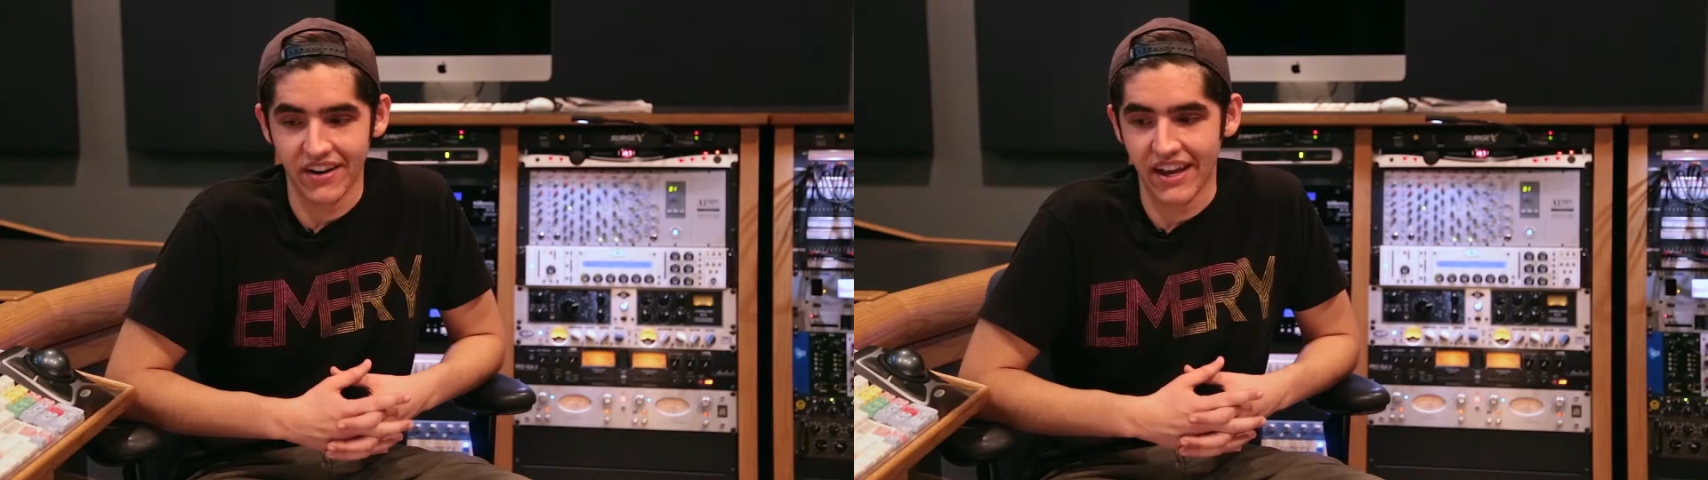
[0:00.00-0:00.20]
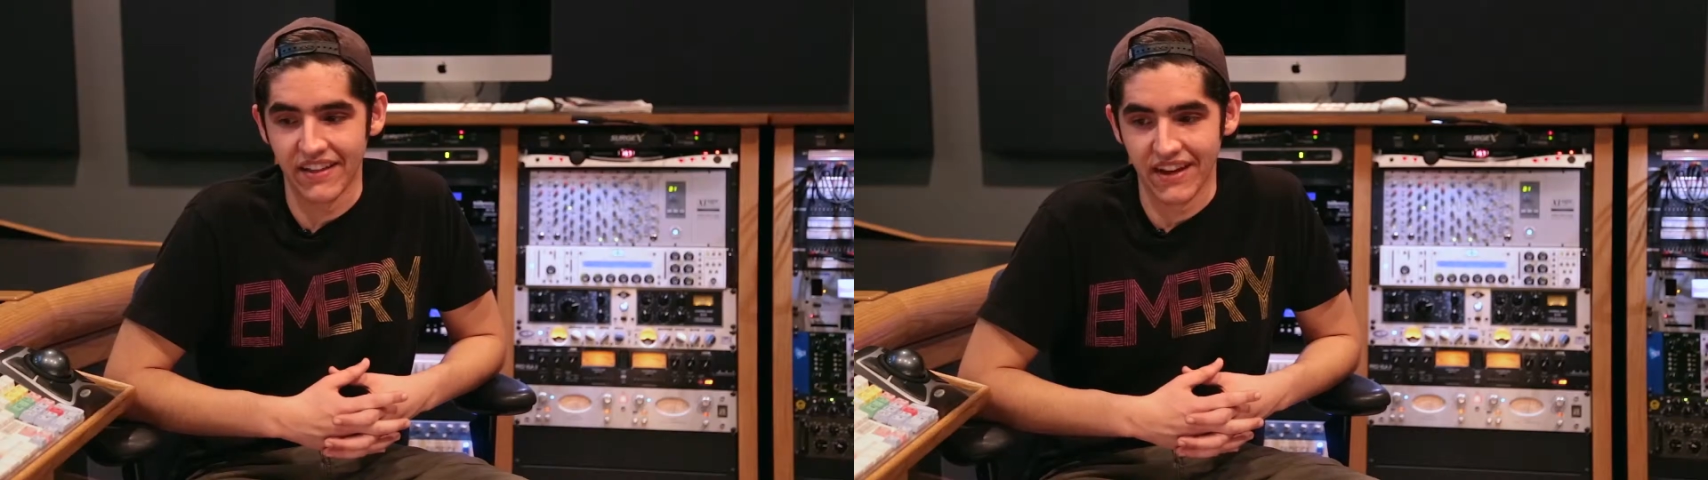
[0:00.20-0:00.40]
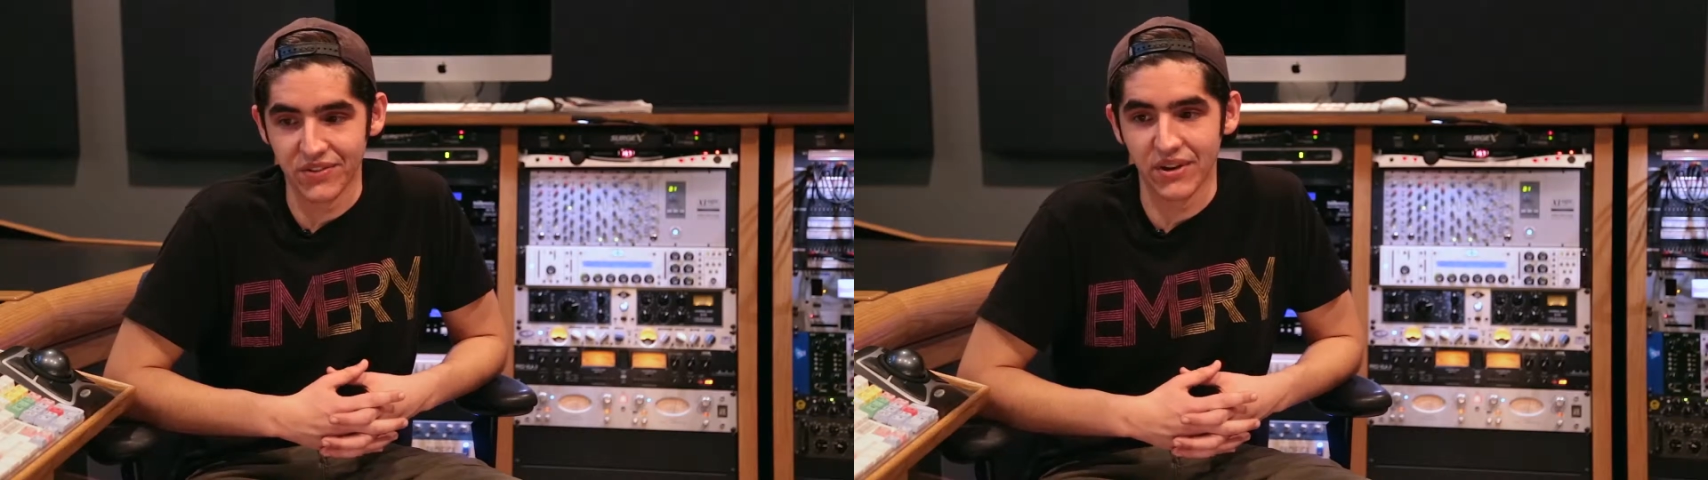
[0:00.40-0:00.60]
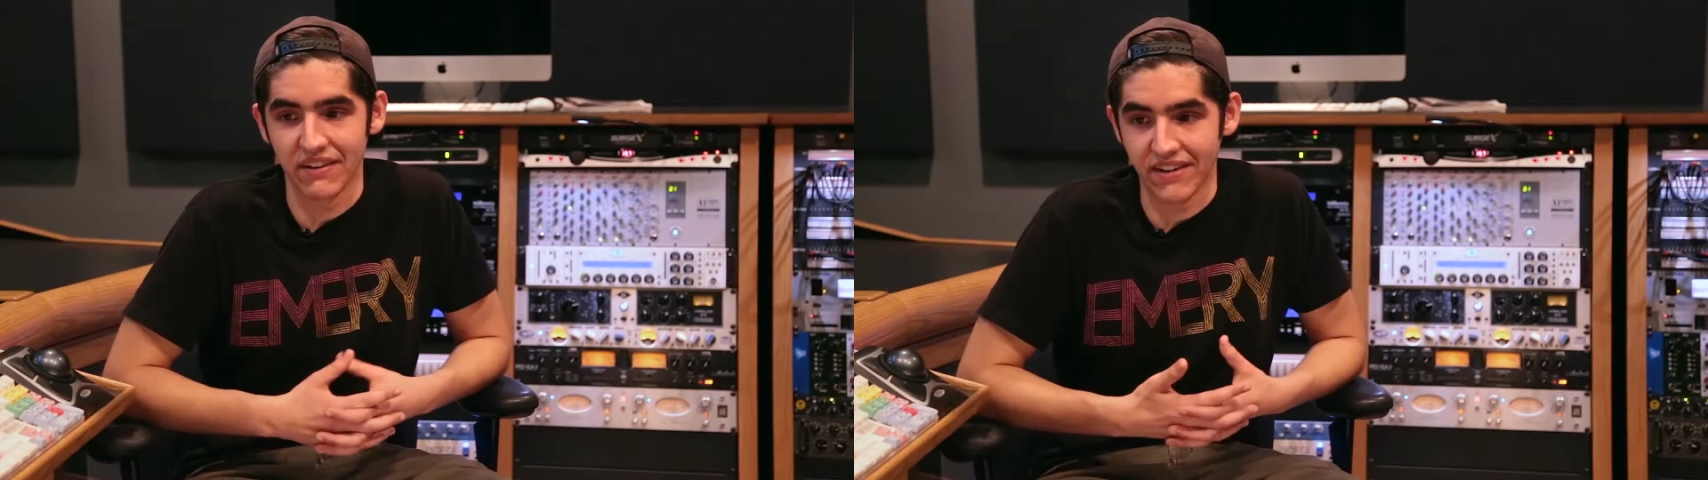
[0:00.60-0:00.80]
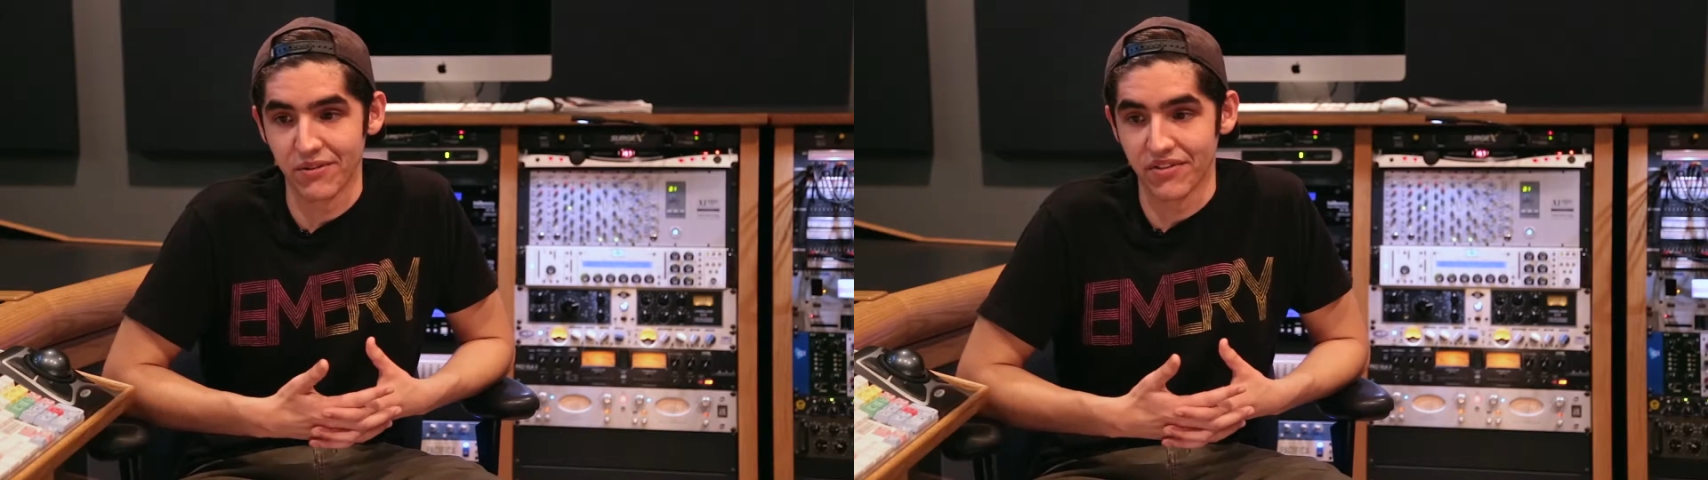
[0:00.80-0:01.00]
And that's what I
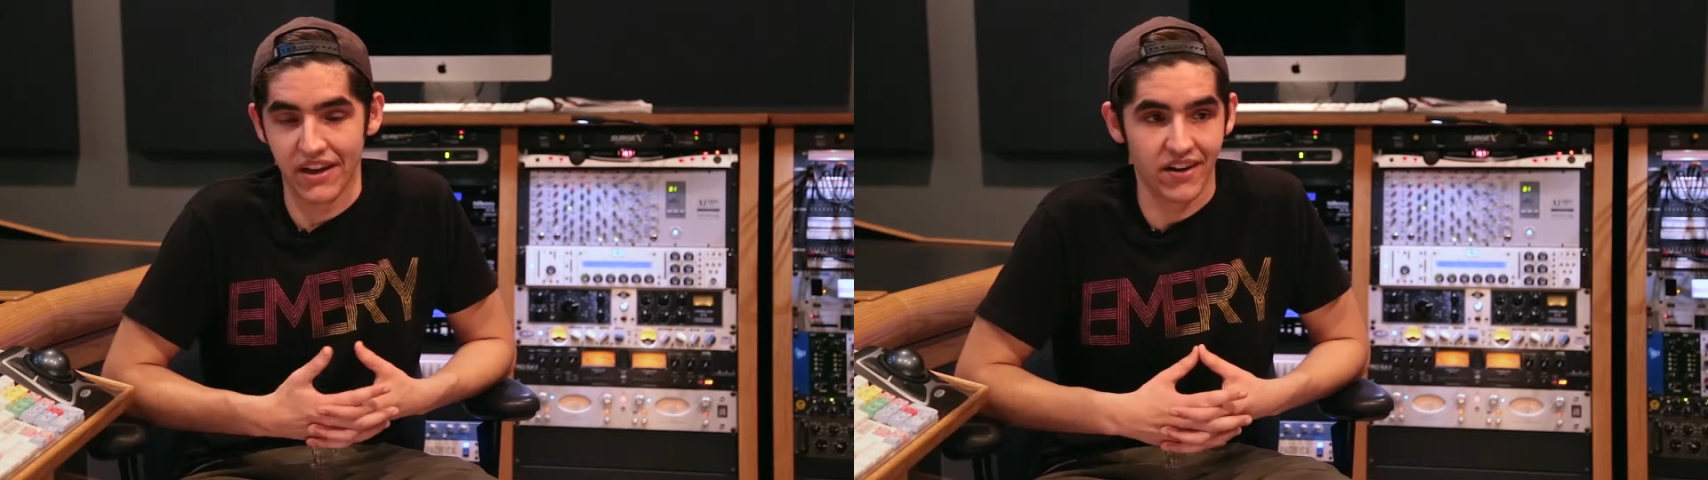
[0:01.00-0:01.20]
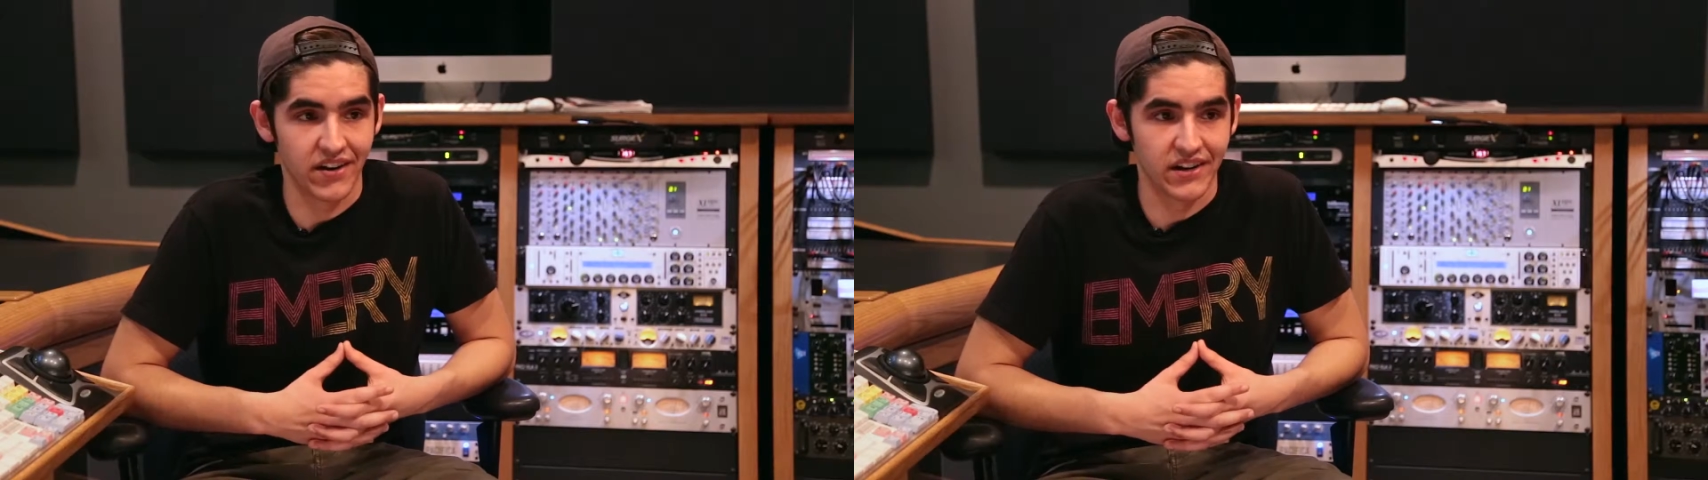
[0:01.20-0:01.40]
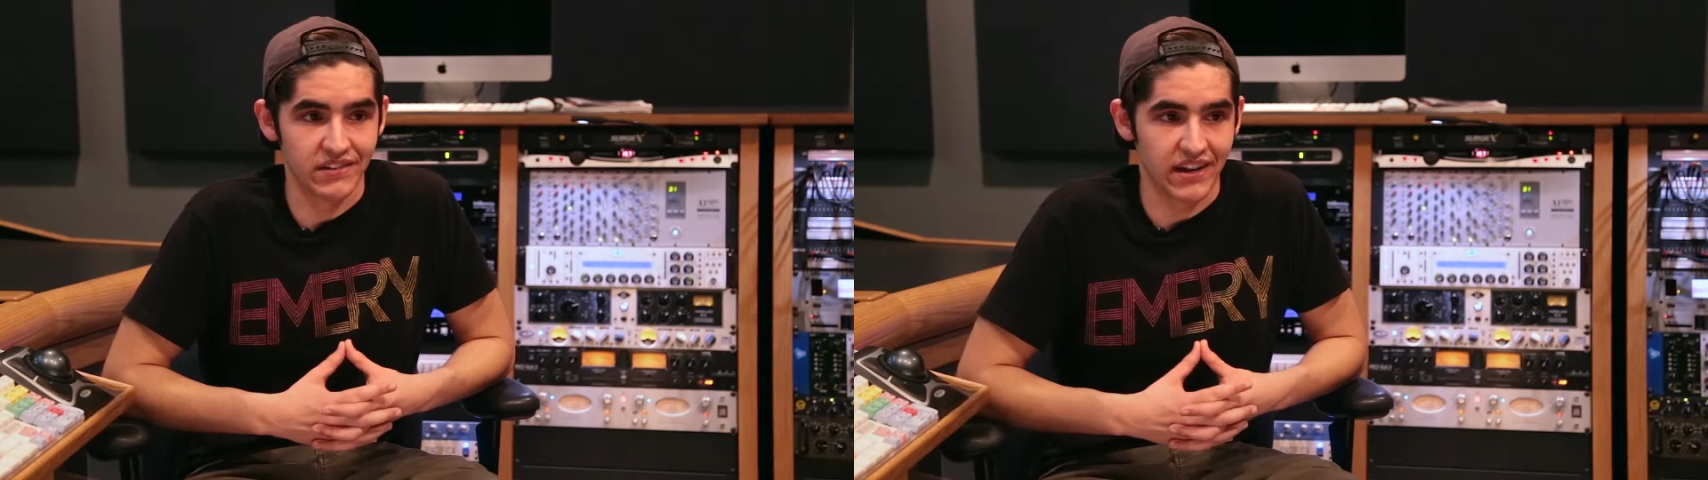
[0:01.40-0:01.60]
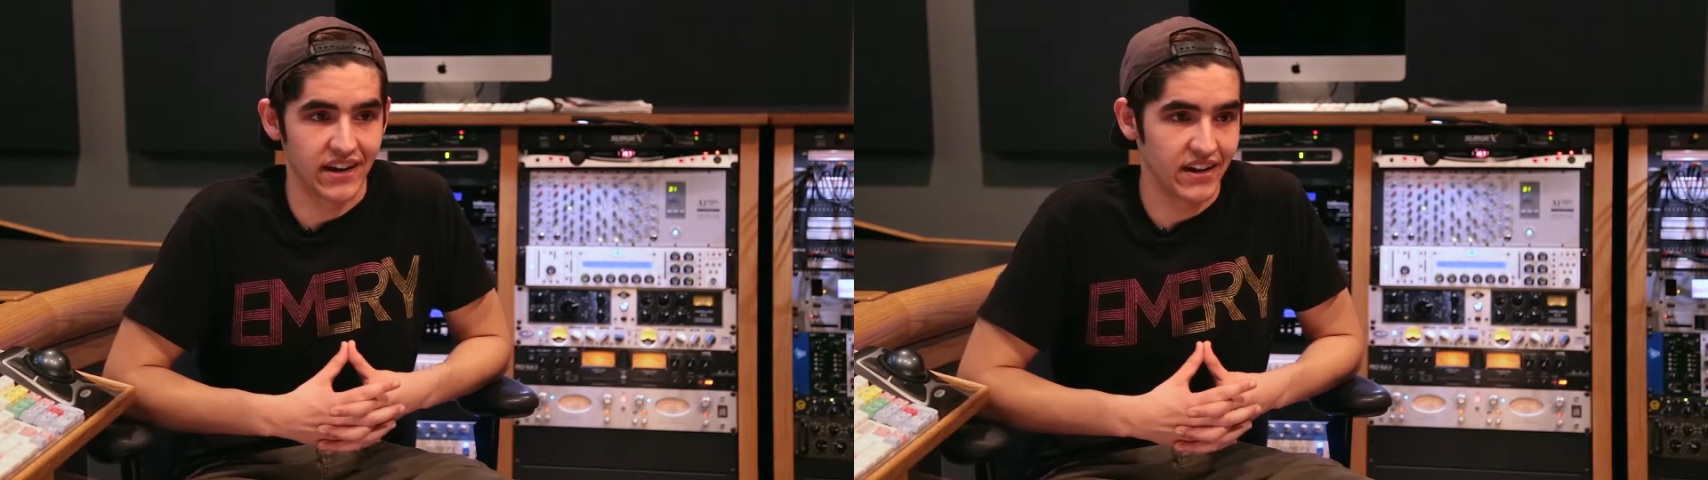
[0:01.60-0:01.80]
found with AR is that,